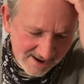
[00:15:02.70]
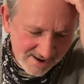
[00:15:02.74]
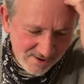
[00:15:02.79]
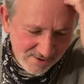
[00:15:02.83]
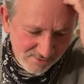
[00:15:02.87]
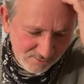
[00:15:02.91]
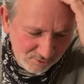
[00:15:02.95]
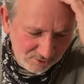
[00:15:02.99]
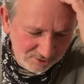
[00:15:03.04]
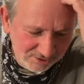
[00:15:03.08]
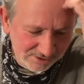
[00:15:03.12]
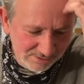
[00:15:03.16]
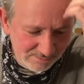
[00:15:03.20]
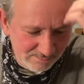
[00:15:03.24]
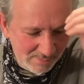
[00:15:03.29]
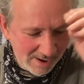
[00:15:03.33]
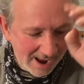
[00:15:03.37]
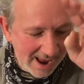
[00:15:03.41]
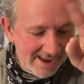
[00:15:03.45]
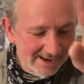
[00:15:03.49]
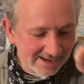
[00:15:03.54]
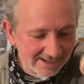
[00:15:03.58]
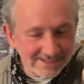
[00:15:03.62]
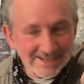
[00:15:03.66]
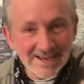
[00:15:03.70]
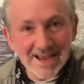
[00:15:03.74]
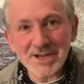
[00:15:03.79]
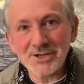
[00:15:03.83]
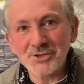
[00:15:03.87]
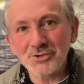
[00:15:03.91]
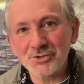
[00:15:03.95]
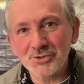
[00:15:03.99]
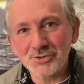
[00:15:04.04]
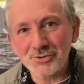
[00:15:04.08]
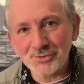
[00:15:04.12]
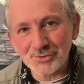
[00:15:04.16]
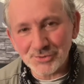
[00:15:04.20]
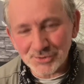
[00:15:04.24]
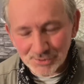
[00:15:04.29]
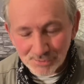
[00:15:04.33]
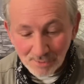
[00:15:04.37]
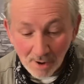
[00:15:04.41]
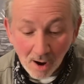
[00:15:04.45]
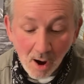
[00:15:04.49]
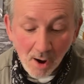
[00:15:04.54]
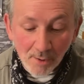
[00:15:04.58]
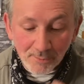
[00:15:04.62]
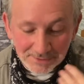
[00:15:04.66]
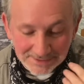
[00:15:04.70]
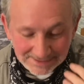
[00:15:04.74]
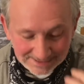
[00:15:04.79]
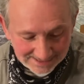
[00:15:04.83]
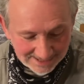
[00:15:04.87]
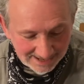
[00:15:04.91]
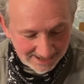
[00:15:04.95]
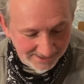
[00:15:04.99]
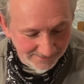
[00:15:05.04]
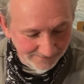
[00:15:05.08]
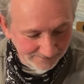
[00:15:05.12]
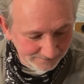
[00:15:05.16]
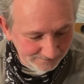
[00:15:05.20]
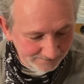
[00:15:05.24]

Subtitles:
want some paying attention to, I would say.